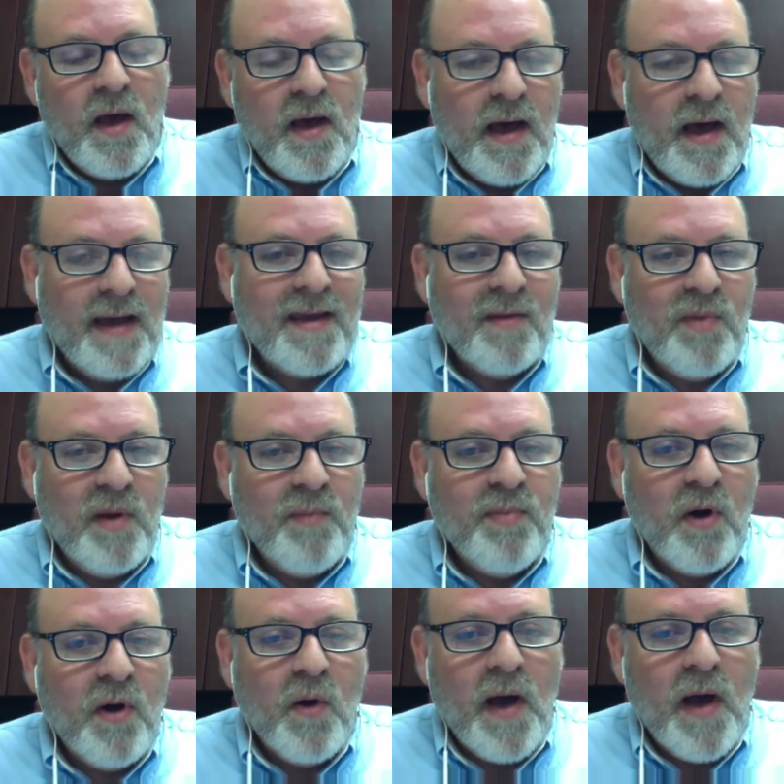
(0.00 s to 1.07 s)
I can be
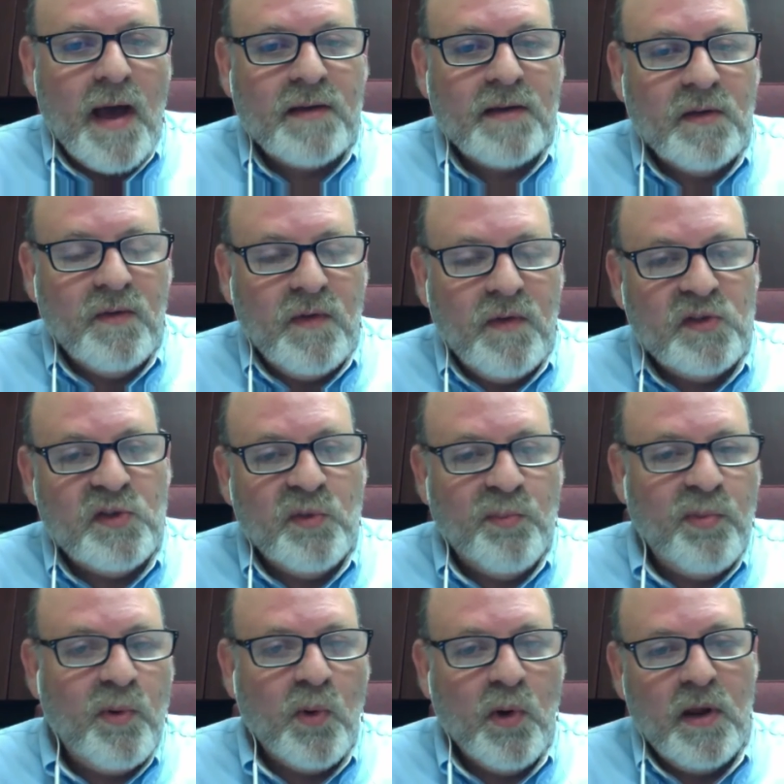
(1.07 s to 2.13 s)
proactive in
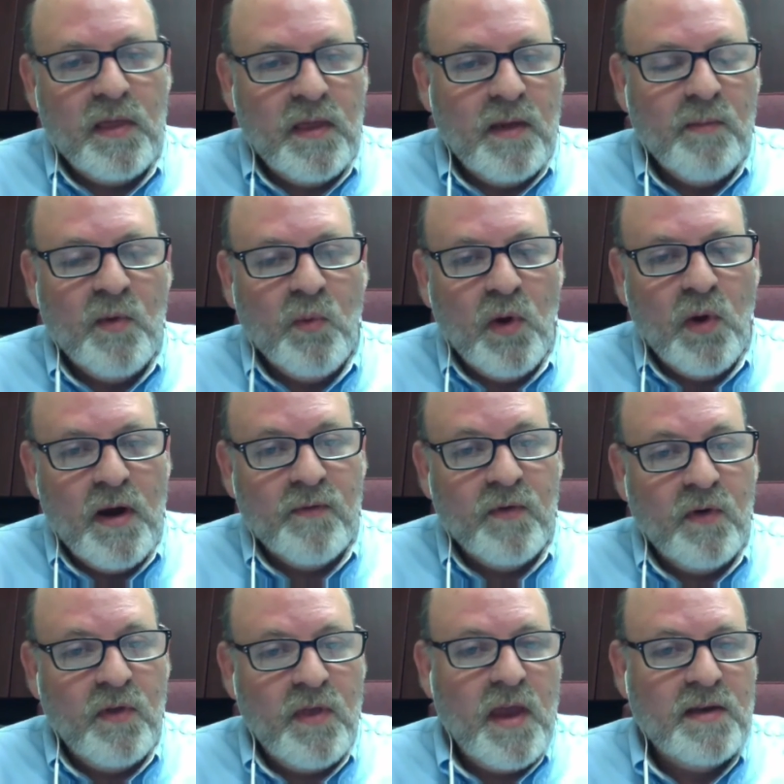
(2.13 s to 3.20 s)
supporting them in
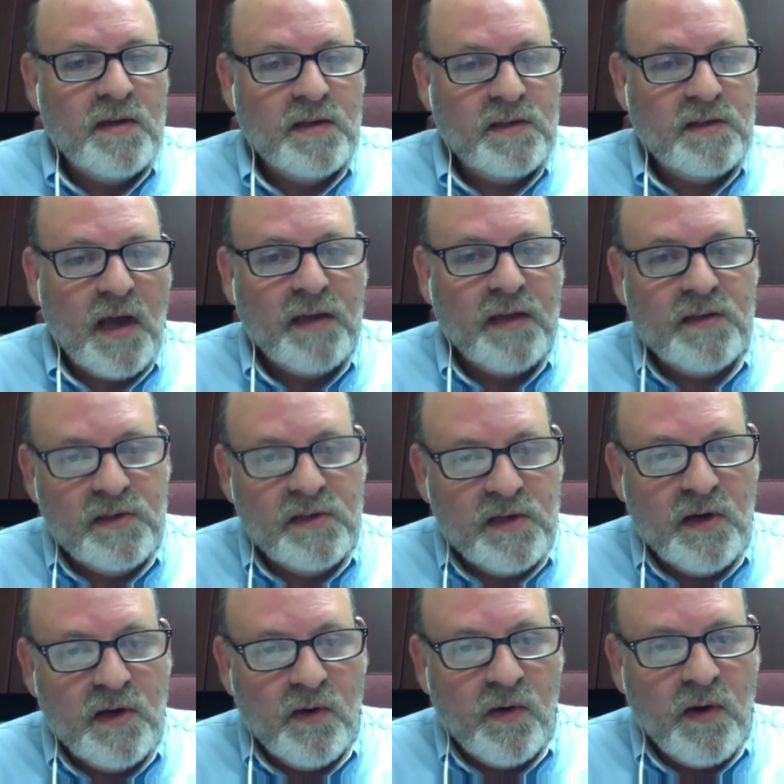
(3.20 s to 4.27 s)
whatever they decide to
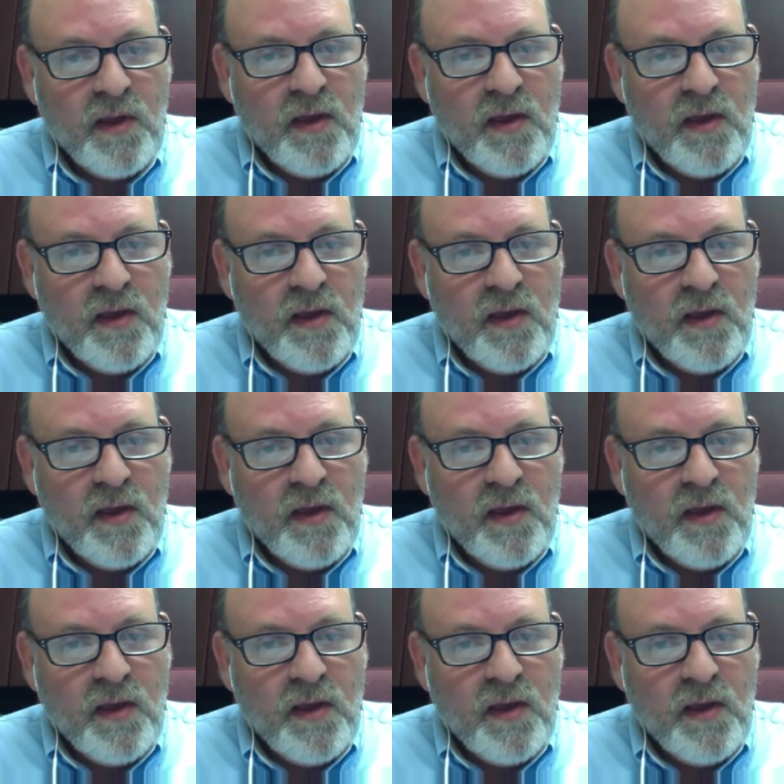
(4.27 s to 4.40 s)
do,